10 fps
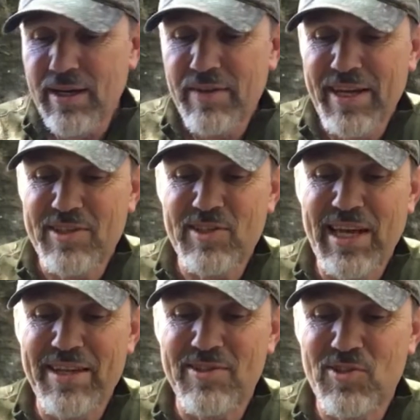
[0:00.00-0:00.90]
They
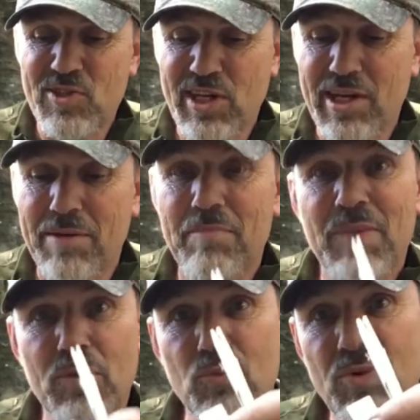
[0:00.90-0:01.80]
sent some
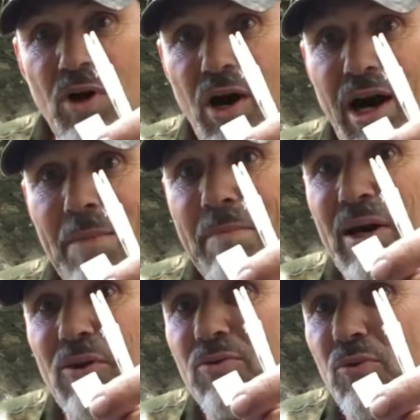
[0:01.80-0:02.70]
hot
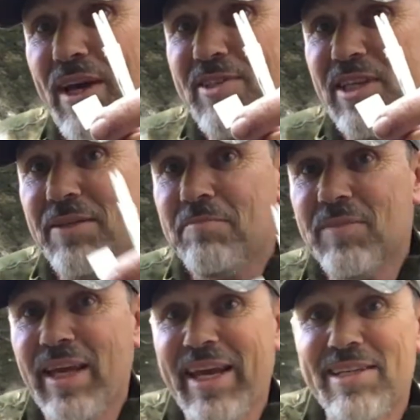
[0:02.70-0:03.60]
melt resin
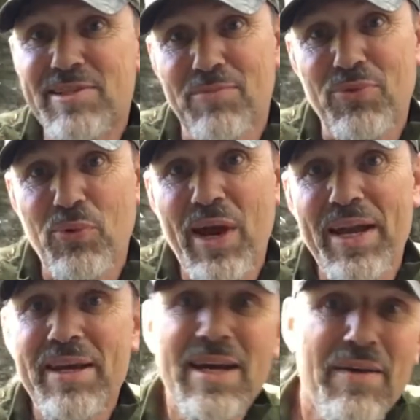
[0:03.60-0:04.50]
and some
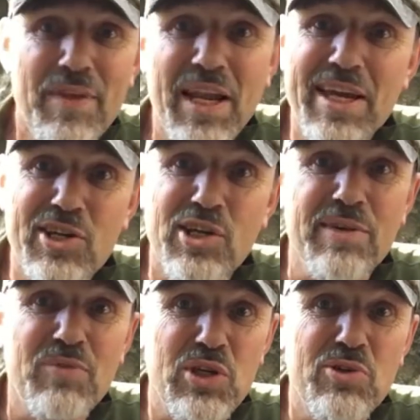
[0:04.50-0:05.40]
thread that I could
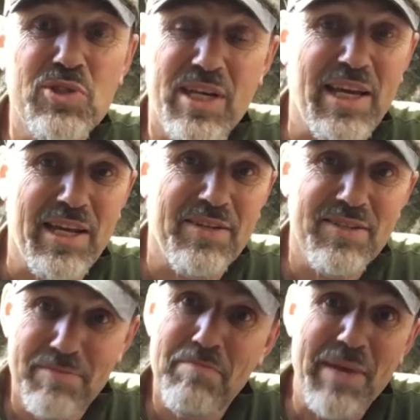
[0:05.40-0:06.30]
have used and
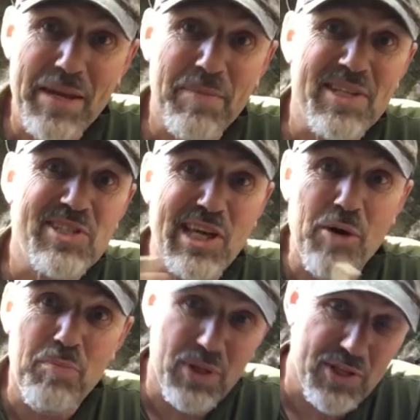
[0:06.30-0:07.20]
made my
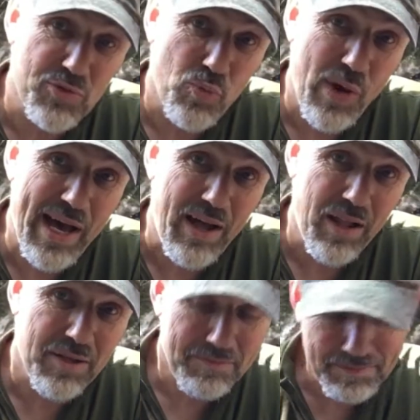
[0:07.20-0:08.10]
scalpel as well.
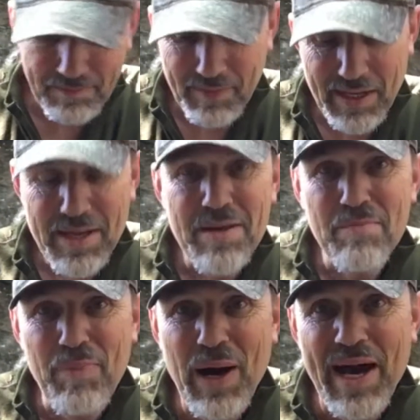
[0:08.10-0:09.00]

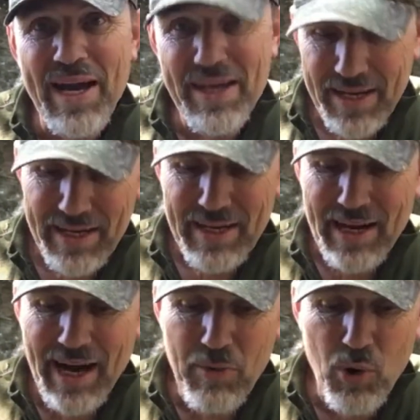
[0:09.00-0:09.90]
But
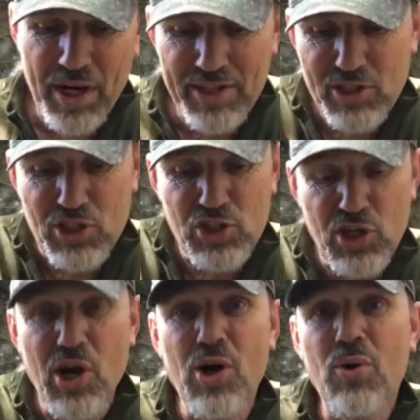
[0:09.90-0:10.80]
I wanted to
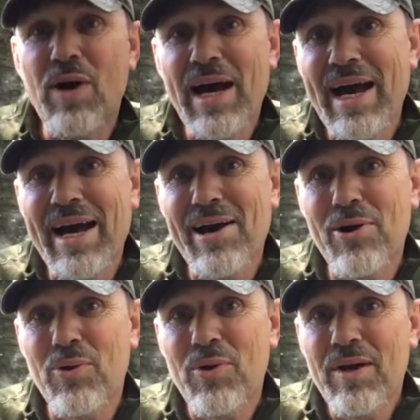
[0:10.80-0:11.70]
show
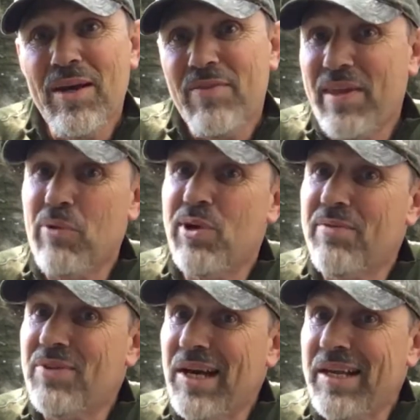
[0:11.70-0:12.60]
how they would
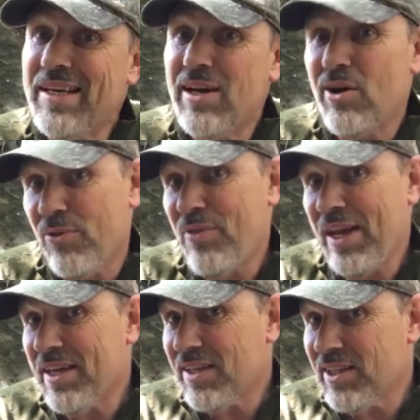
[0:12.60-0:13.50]
have done it
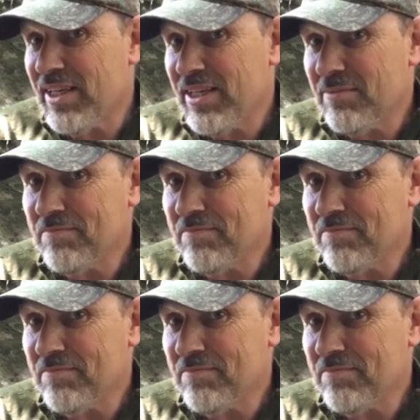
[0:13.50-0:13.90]
authentically,